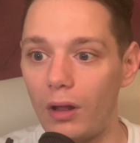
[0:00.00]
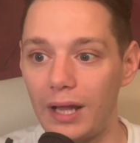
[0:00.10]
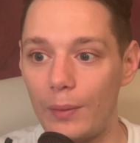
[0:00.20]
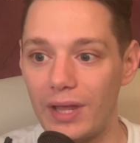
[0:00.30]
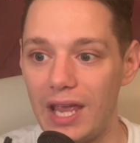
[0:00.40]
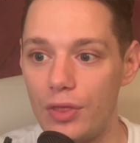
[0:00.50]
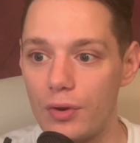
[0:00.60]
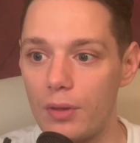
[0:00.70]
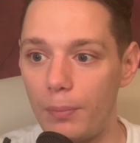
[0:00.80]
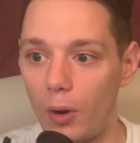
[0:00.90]
allowing either
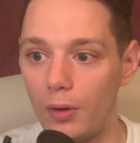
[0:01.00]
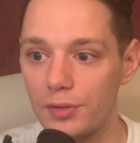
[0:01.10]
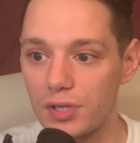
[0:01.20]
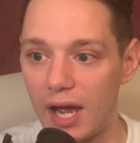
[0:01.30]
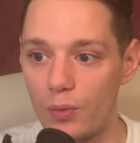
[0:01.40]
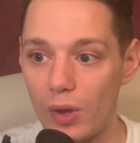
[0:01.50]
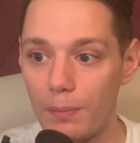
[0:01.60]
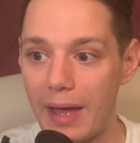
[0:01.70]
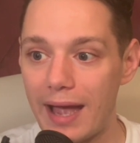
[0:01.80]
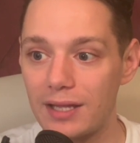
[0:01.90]
the ball side
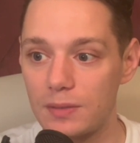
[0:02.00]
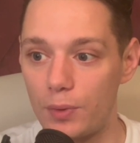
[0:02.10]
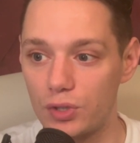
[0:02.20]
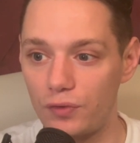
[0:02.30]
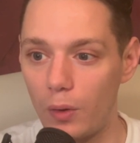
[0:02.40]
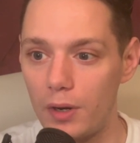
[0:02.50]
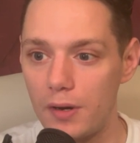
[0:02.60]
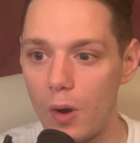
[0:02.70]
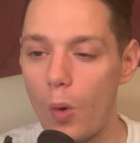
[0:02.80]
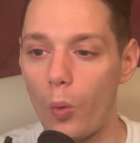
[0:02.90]
wingback to push forward
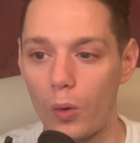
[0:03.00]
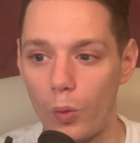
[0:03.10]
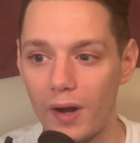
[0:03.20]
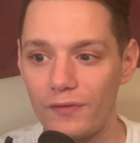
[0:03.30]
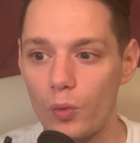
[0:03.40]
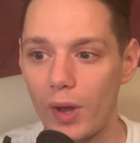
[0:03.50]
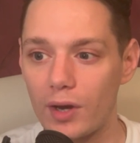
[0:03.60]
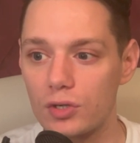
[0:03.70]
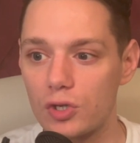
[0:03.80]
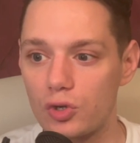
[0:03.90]
or one of the
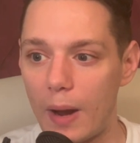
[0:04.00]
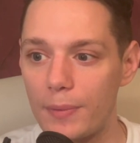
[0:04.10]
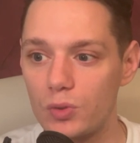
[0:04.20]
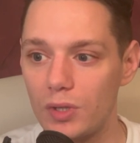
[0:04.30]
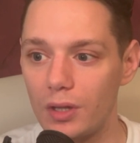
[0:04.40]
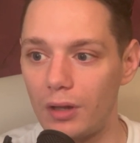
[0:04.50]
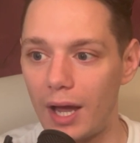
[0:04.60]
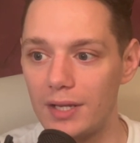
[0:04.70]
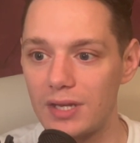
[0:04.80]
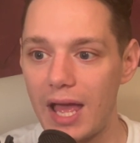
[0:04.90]
wingers to drop between the
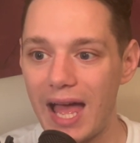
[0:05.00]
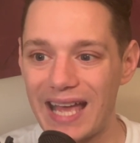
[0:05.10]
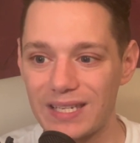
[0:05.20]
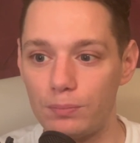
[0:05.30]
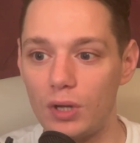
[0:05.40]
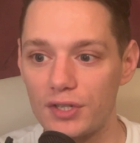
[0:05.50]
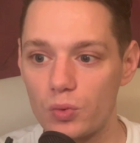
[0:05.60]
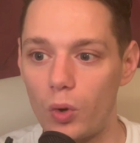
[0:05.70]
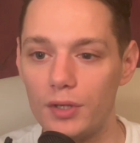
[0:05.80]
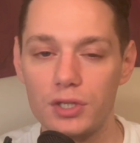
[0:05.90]
lines as a
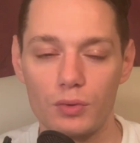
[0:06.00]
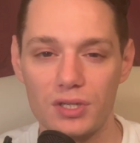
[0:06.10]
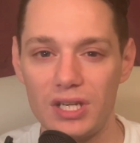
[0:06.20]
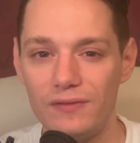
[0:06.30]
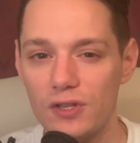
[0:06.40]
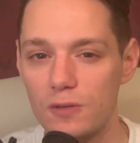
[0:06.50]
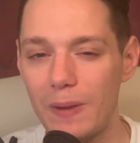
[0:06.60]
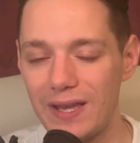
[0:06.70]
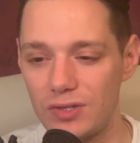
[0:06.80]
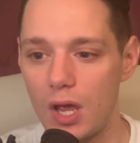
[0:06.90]
+1 to receive in
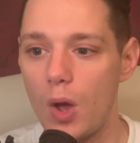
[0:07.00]
space.